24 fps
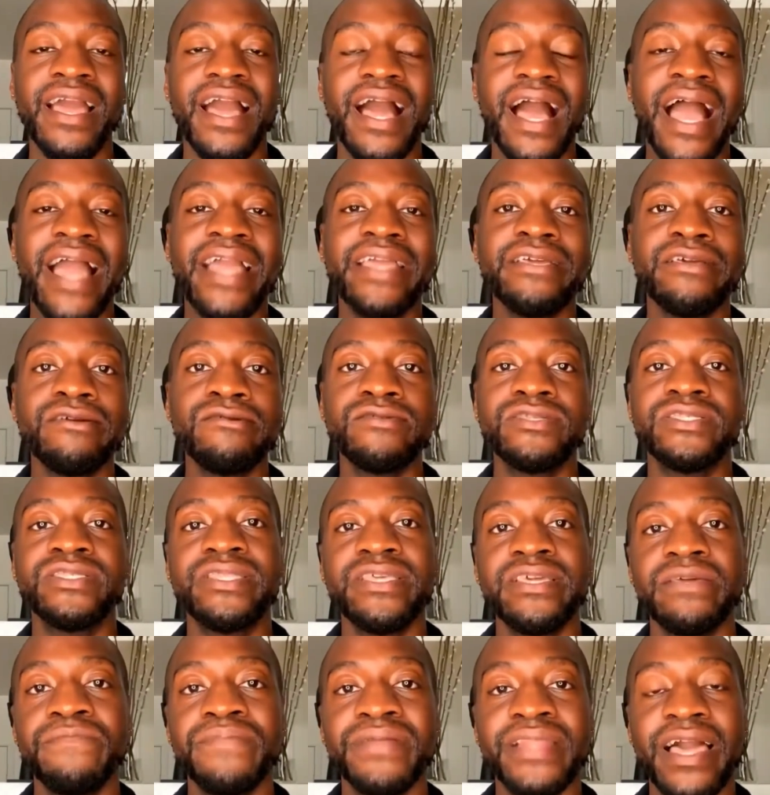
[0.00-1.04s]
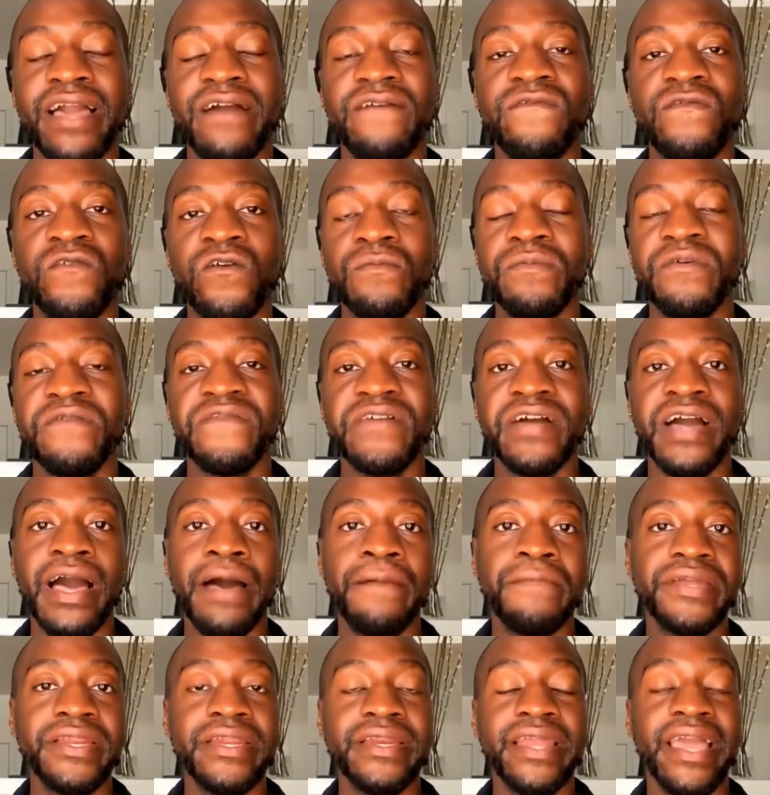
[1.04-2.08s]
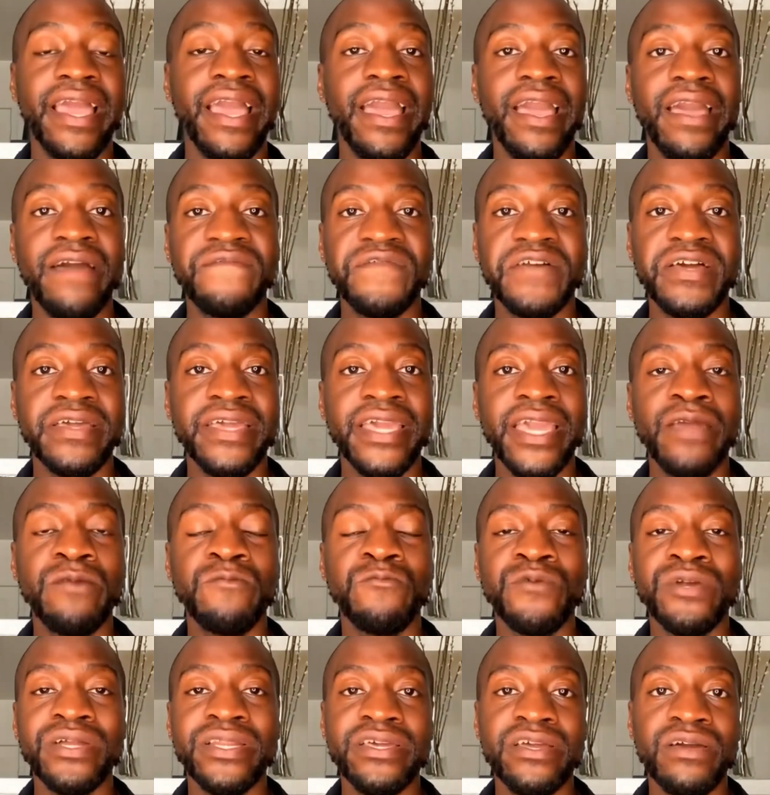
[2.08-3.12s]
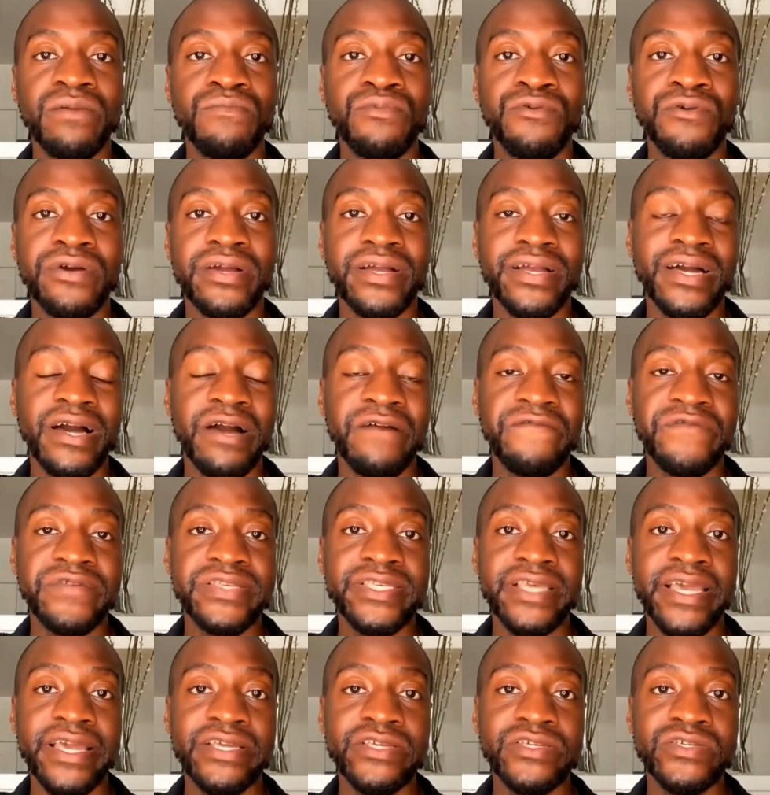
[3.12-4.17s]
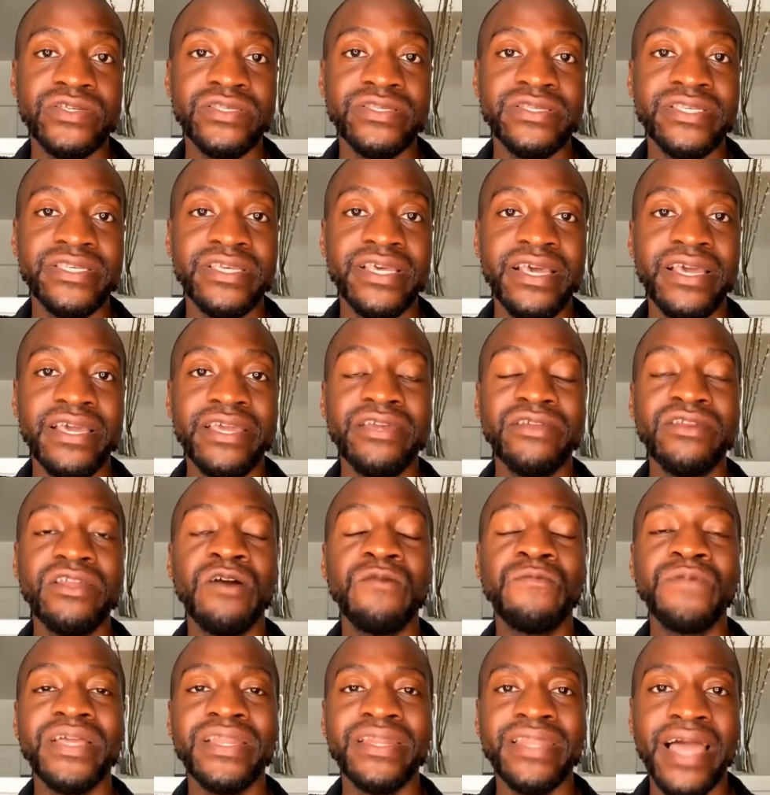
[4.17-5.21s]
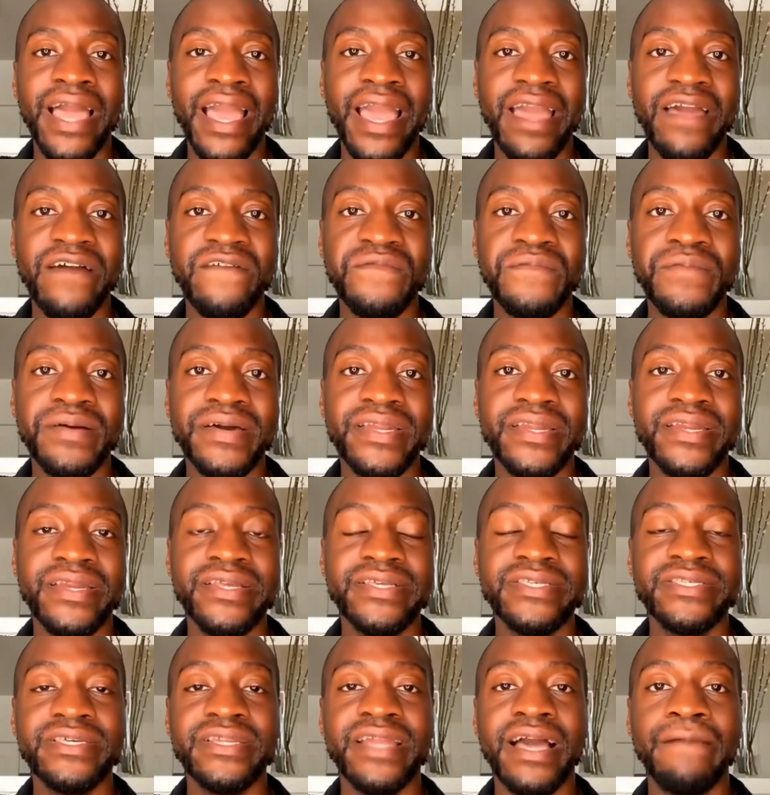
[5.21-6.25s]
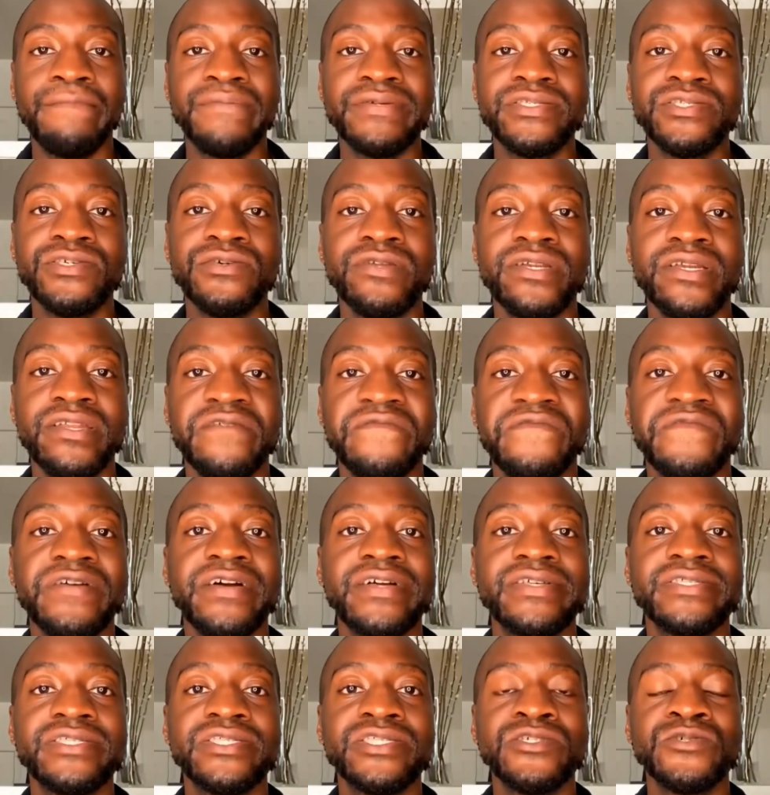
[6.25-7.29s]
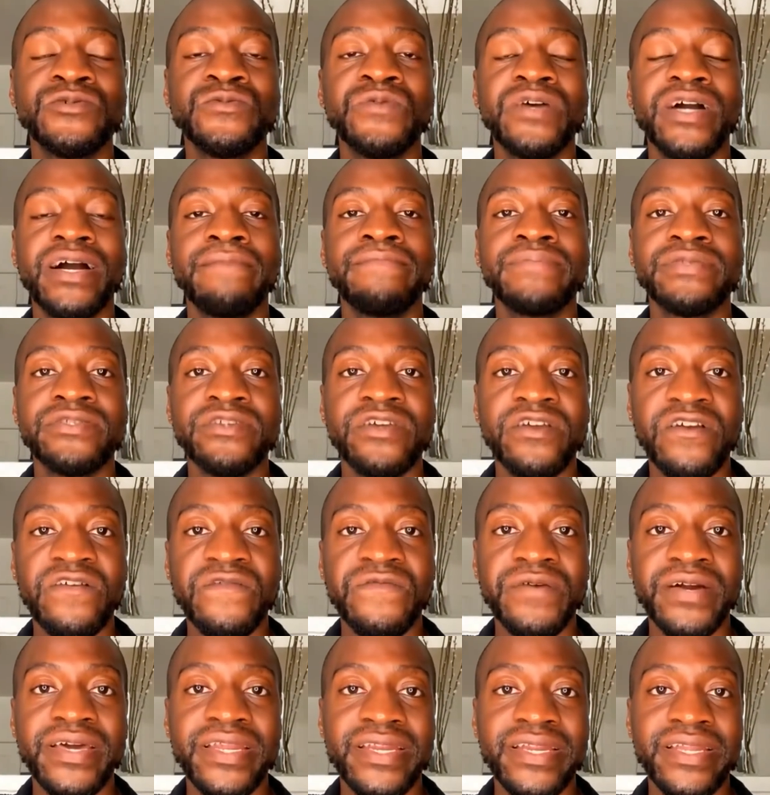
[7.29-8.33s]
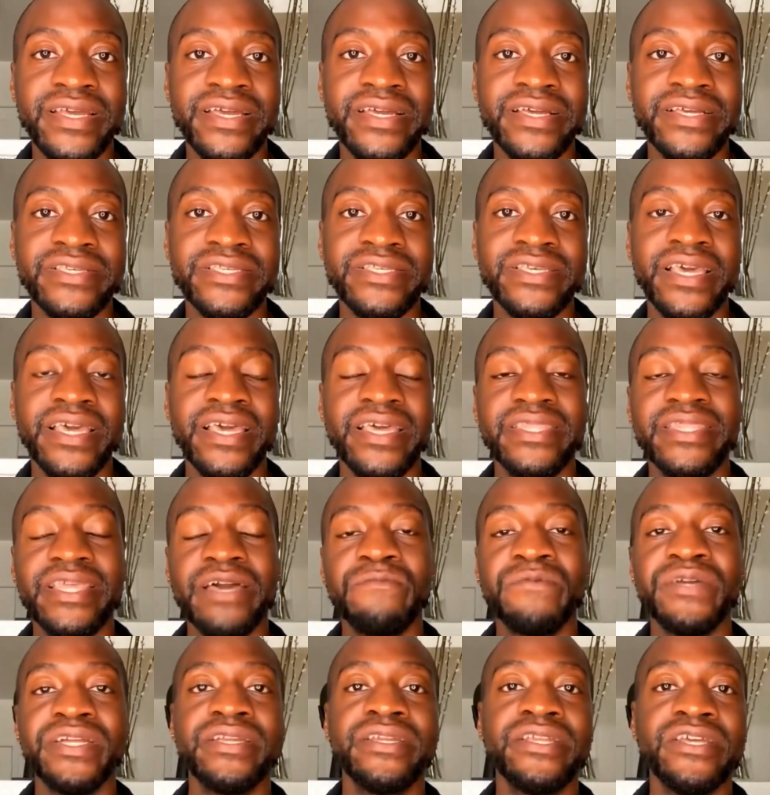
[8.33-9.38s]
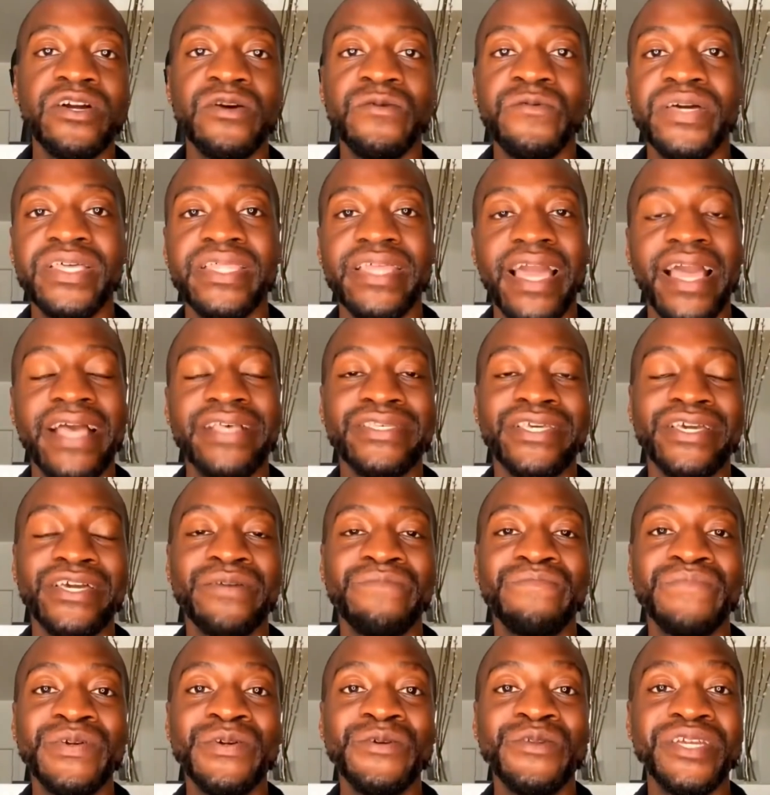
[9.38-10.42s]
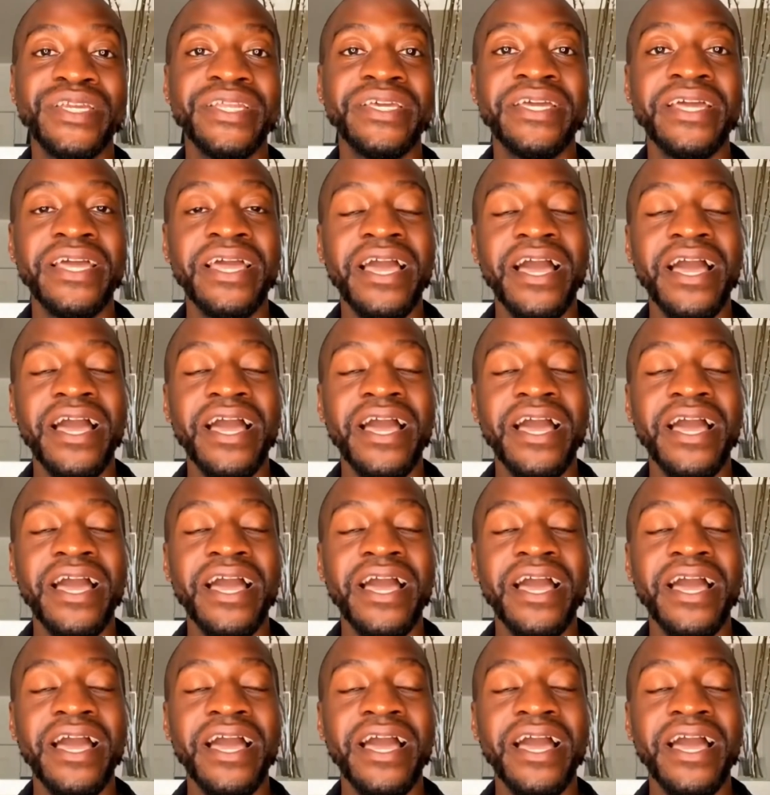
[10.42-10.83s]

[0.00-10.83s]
I use the platform of comedy to have, again, really important conversations. We laugh, but it is an opportunity for us to observe what it is that we deal with as a community.